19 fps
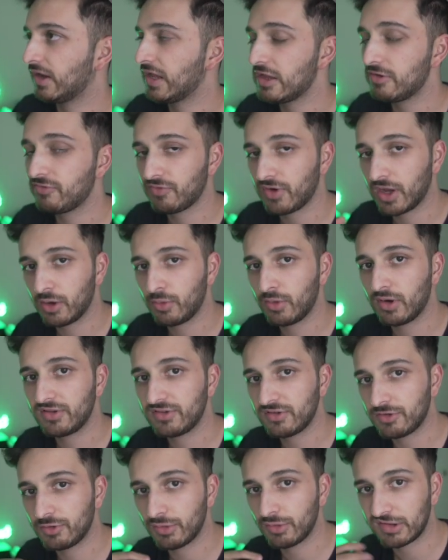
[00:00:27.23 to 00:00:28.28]
if I were
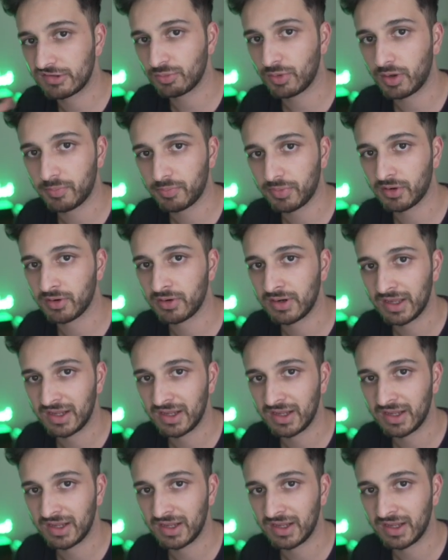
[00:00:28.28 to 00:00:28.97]
to do a swap on